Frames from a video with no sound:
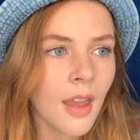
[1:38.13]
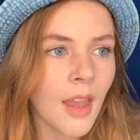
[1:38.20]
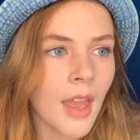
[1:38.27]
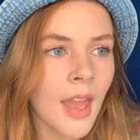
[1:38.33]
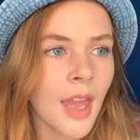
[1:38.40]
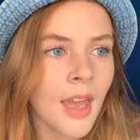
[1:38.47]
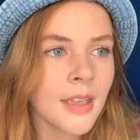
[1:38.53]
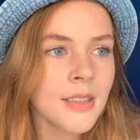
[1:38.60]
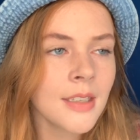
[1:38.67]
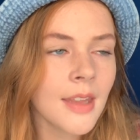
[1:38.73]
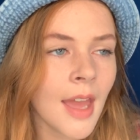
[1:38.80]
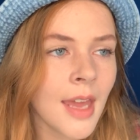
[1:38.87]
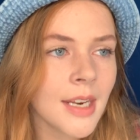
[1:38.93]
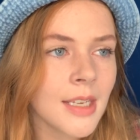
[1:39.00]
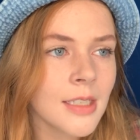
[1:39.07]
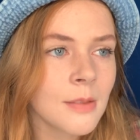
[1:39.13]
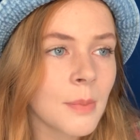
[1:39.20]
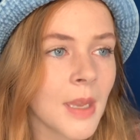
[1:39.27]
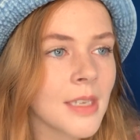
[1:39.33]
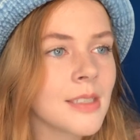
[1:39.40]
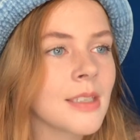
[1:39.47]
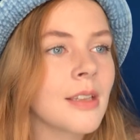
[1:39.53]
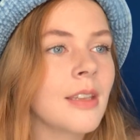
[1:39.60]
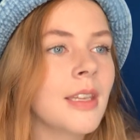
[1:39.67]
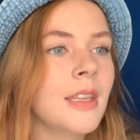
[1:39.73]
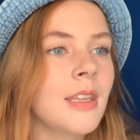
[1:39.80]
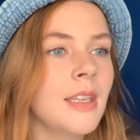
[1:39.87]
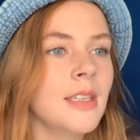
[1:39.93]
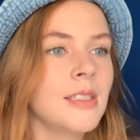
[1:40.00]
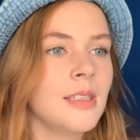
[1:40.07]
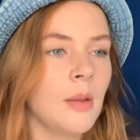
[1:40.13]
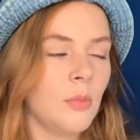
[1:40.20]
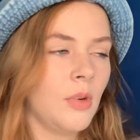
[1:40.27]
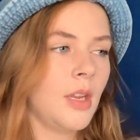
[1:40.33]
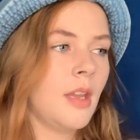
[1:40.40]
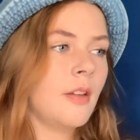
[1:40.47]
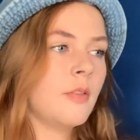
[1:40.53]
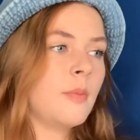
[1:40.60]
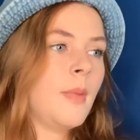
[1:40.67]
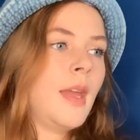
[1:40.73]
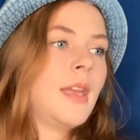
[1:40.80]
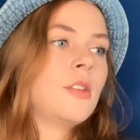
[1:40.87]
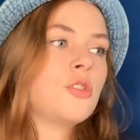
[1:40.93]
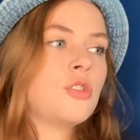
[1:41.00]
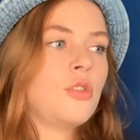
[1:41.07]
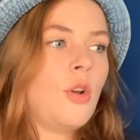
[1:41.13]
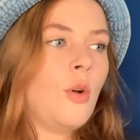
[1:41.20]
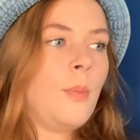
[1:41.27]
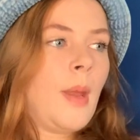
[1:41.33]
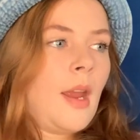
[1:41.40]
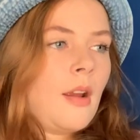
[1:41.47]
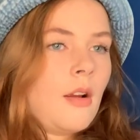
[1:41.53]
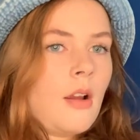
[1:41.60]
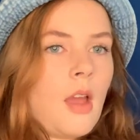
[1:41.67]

And that is basically the summary of my intro paragraph.